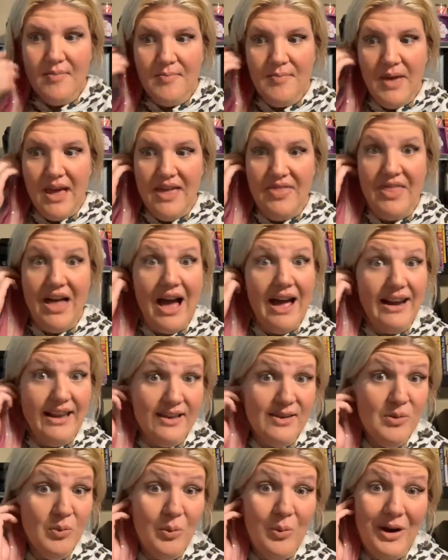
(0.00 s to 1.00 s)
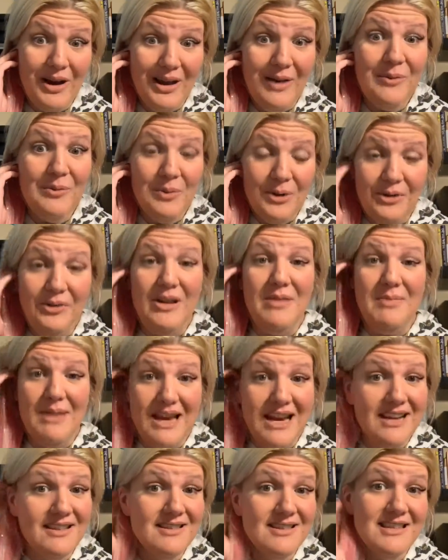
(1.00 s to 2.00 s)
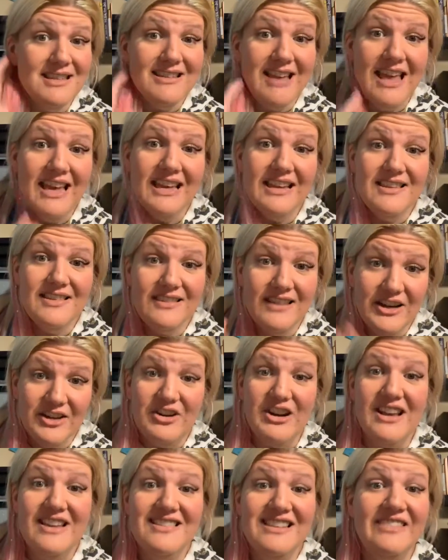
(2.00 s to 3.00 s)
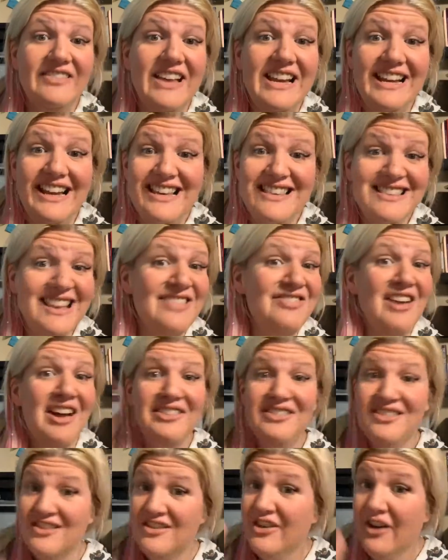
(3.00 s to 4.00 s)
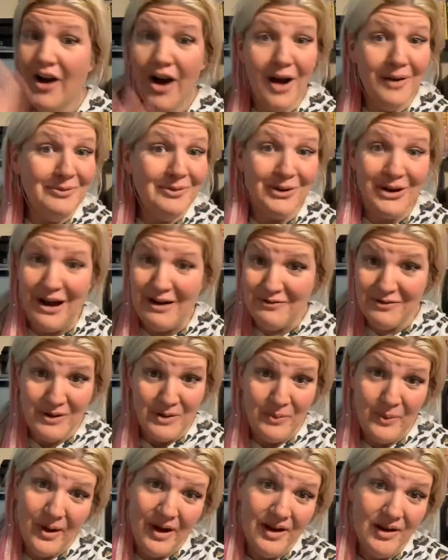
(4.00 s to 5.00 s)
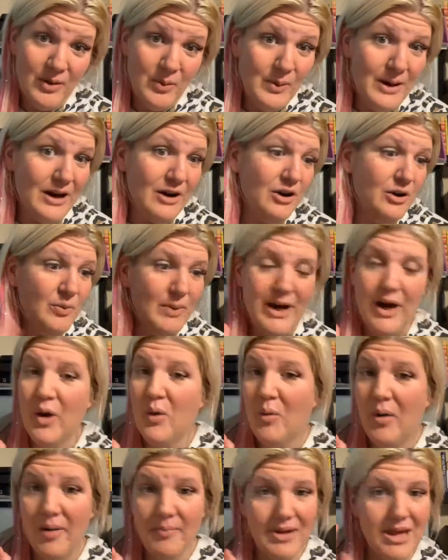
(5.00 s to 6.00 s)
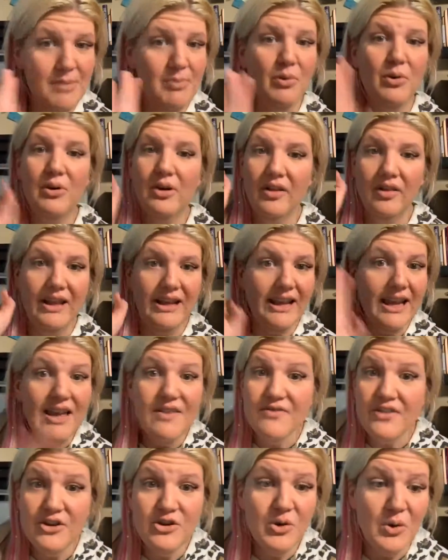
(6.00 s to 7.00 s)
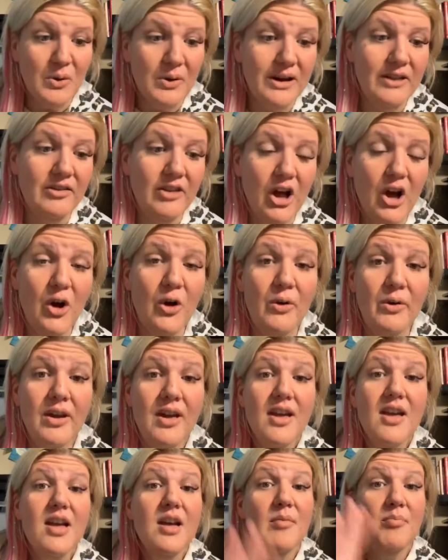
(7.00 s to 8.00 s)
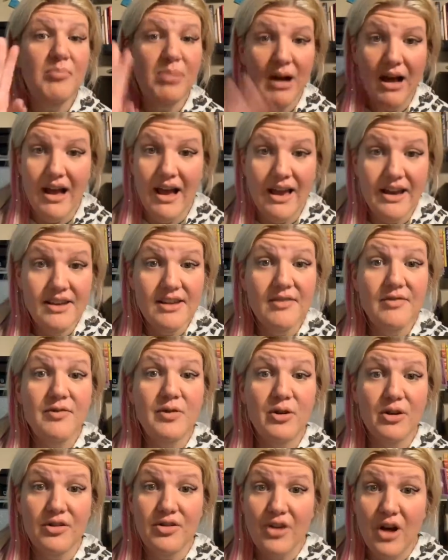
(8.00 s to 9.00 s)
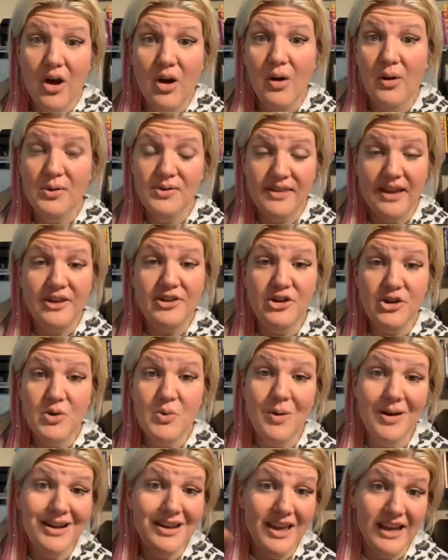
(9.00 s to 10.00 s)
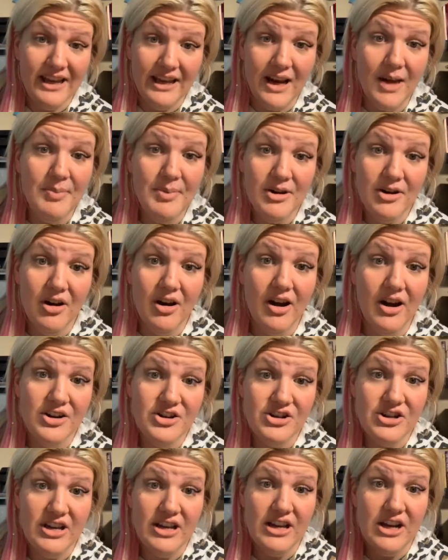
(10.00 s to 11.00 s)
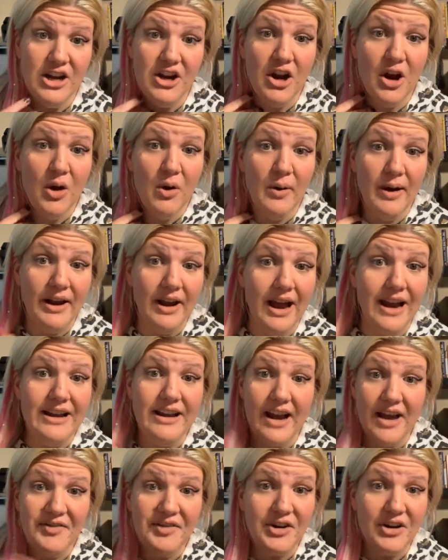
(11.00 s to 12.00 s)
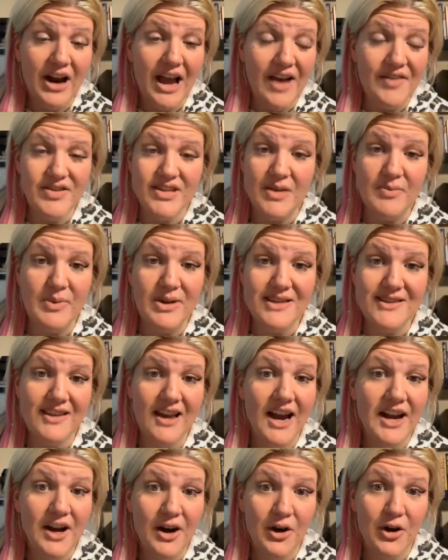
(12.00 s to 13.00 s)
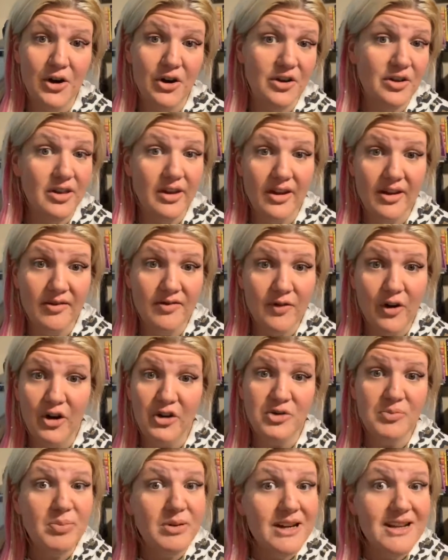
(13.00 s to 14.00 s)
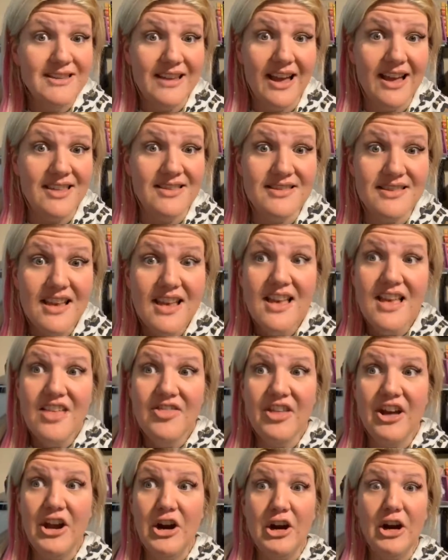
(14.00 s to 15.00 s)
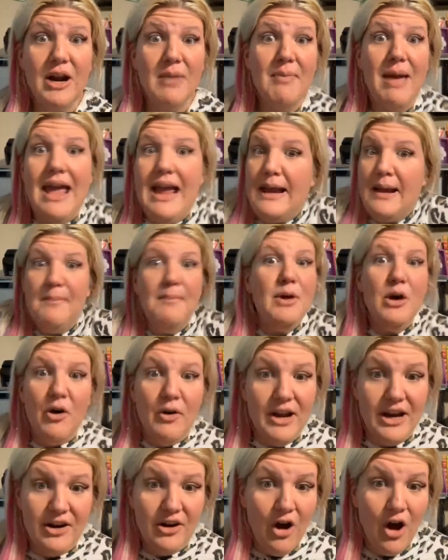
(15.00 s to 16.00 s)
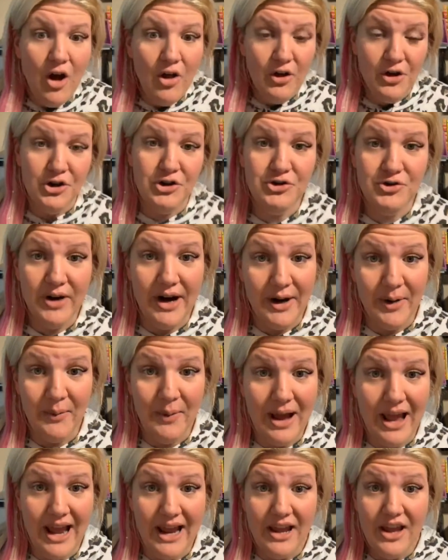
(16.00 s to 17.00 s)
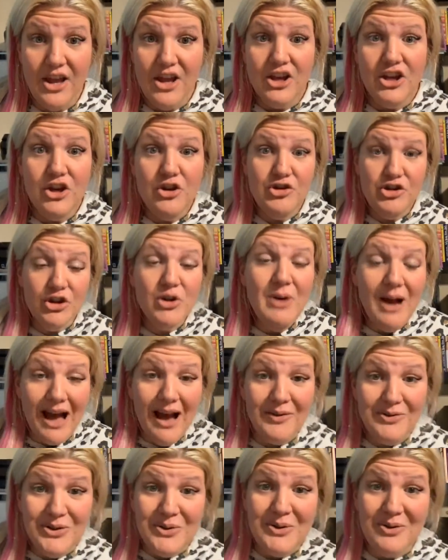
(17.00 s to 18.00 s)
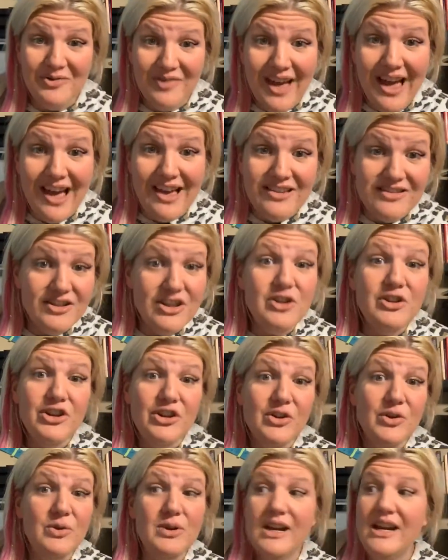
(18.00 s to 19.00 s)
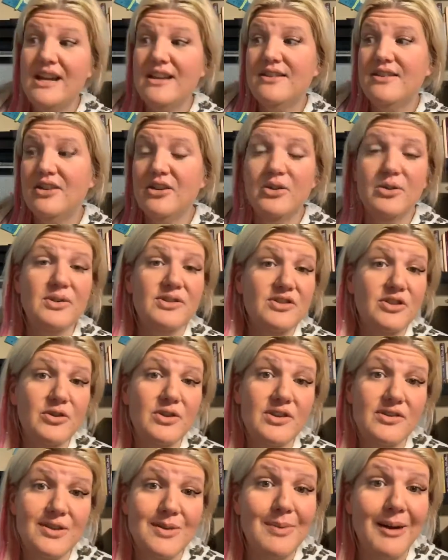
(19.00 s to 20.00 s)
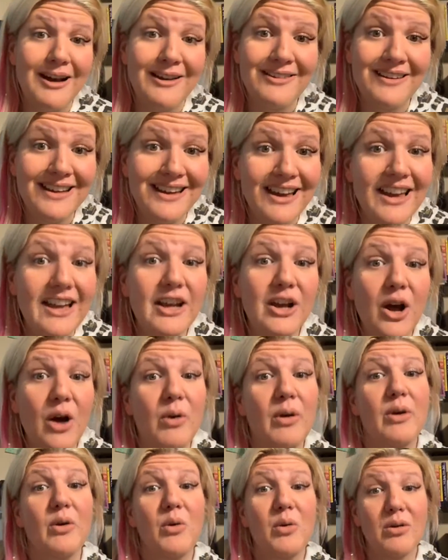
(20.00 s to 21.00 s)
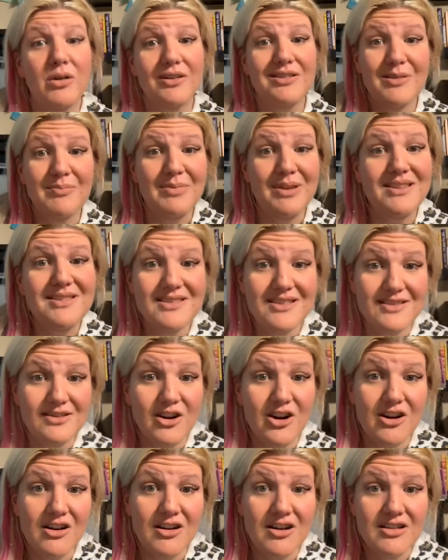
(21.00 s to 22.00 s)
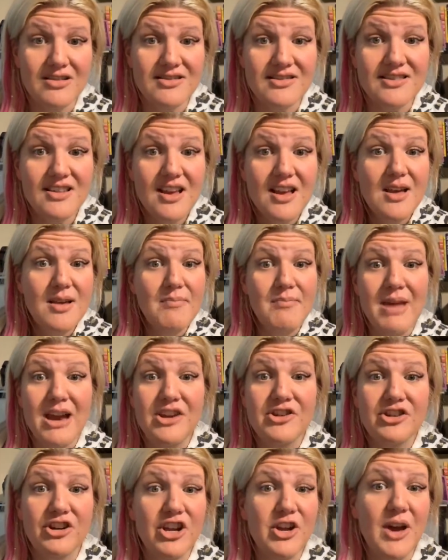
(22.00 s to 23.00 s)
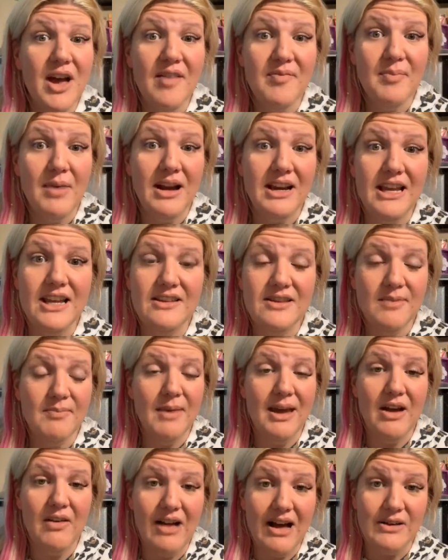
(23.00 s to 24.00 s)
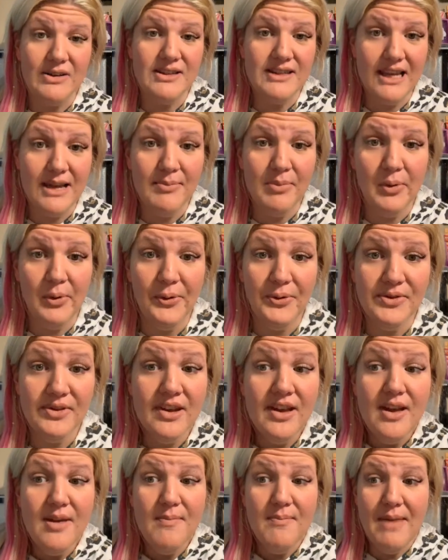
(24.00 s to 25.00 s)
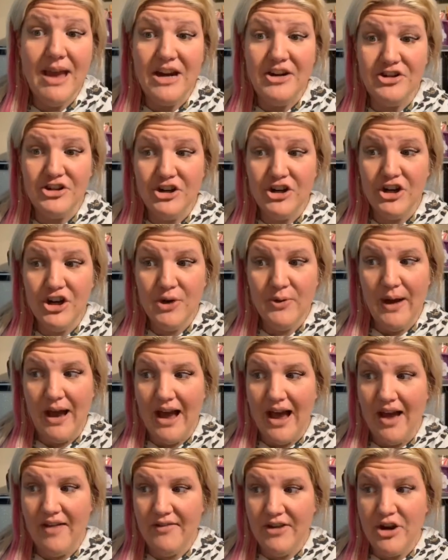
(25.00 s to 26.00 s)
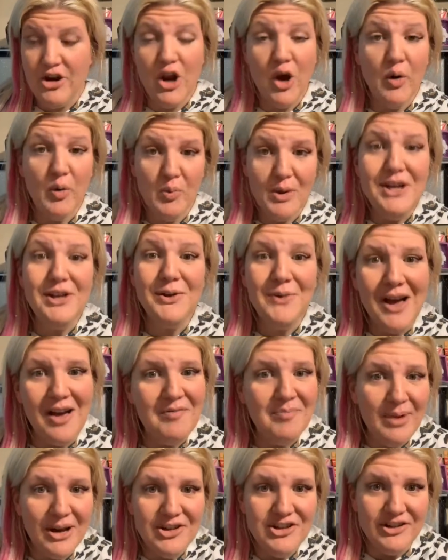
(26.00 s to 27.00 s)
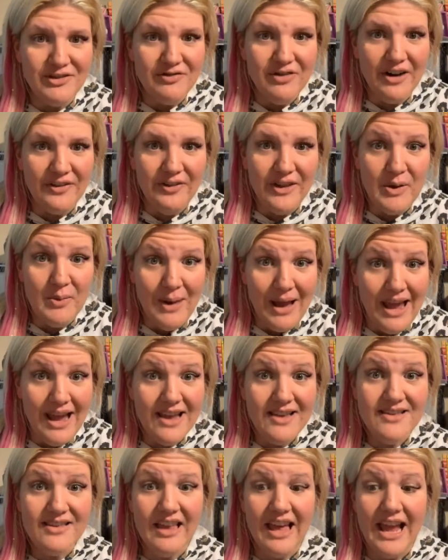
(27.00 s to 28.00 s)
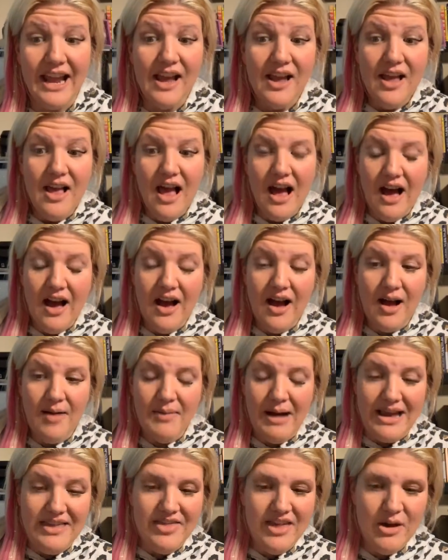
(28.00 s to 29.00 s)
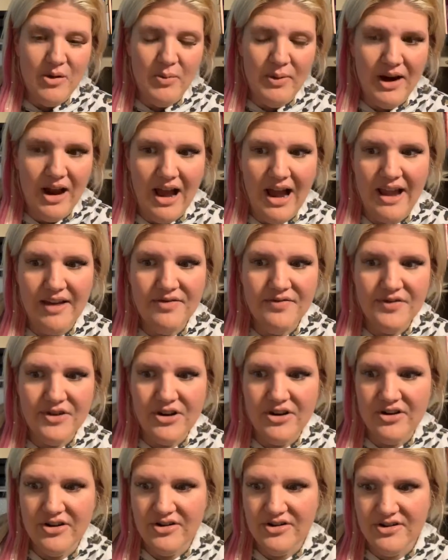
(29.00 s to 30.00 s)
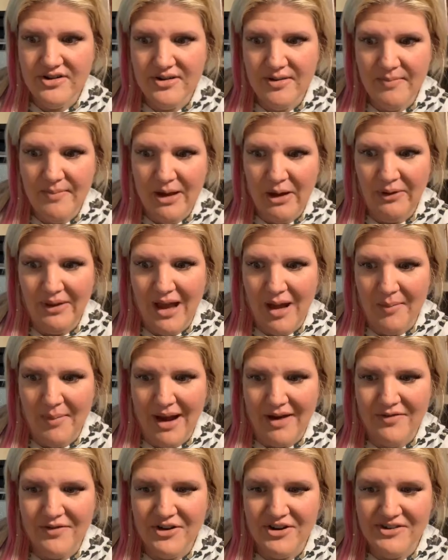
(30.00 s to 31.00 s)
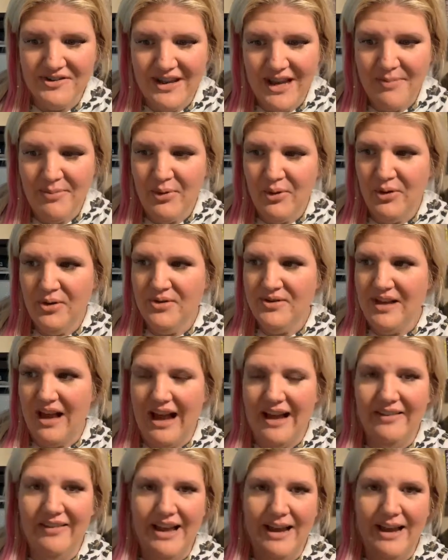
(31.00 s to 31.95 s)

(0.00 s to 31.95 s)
And that is what it really means to take it serious. And like I said, that's not for everyone. We don't want people to inventory load. But for those that do want to kick it up a notch, and I never have someone sign under the false pretense that you're going to make $1 million right away. You do have to invest. You do need to, as soon as you buy the kit, go and order some business cards. Make sure you have money to mail out samples. Make sure you have, and we do have budget-friendly ways. I think when I first mailed out my first samples, I